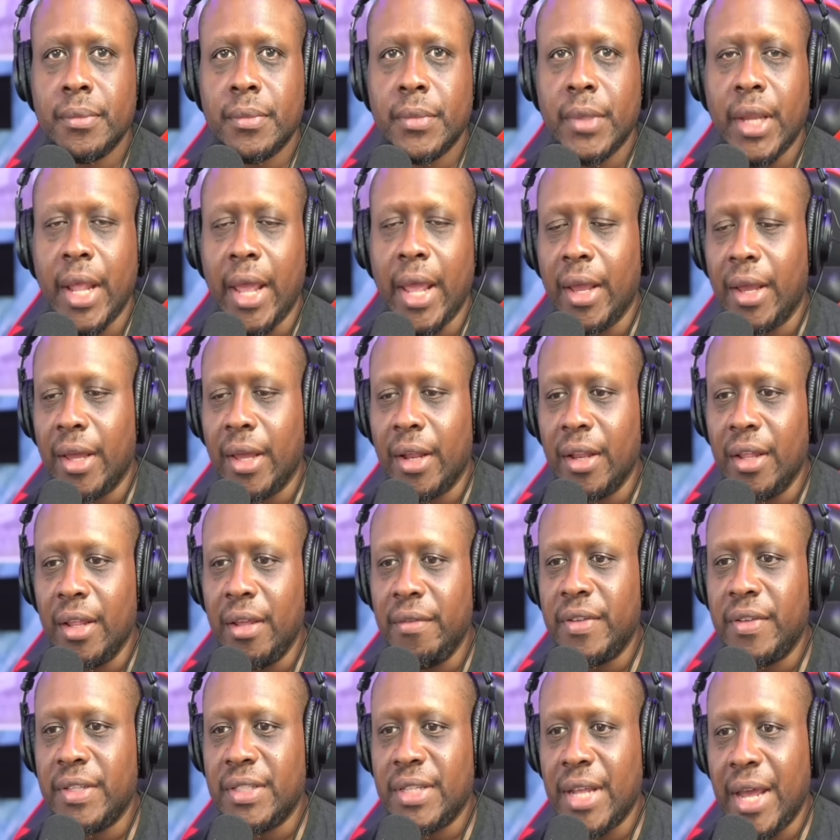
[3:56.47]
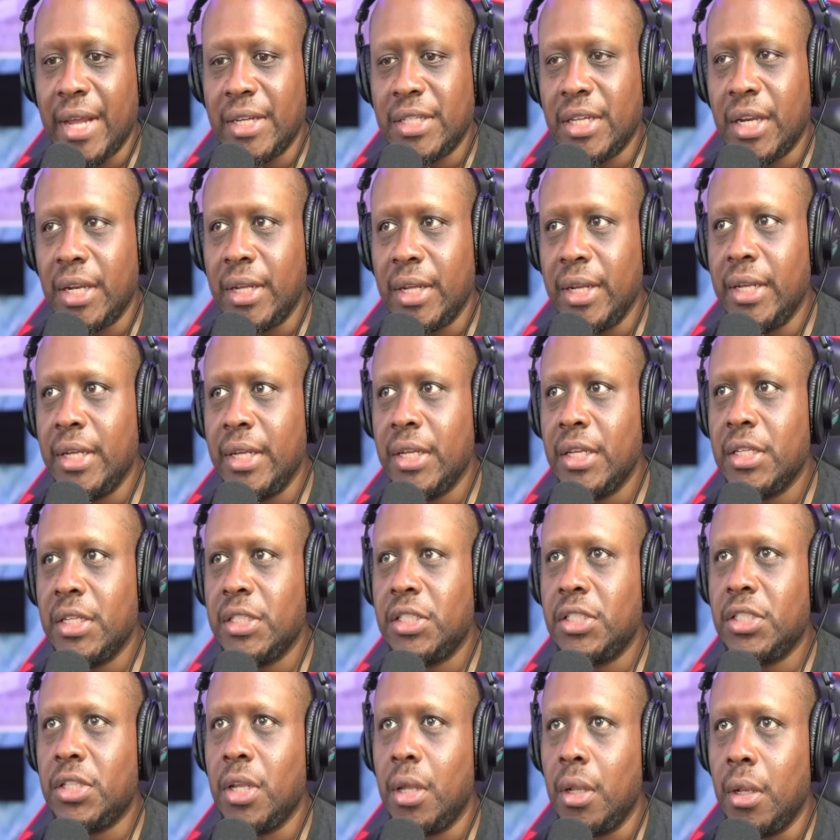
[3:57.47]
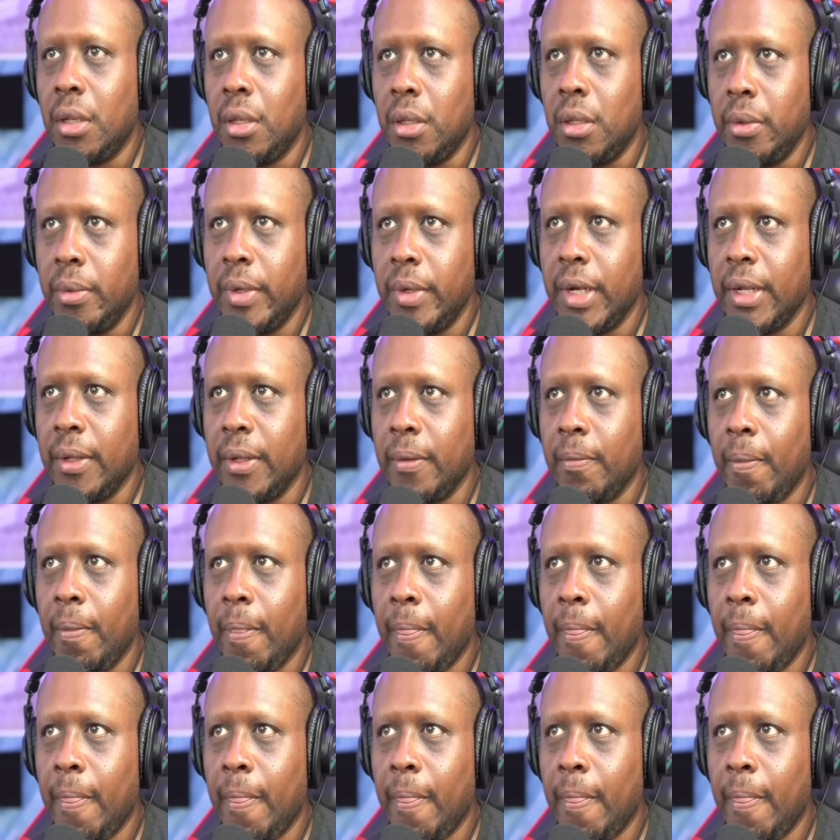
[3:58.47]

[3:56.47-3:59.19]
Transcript: And Khelif is actually saluting.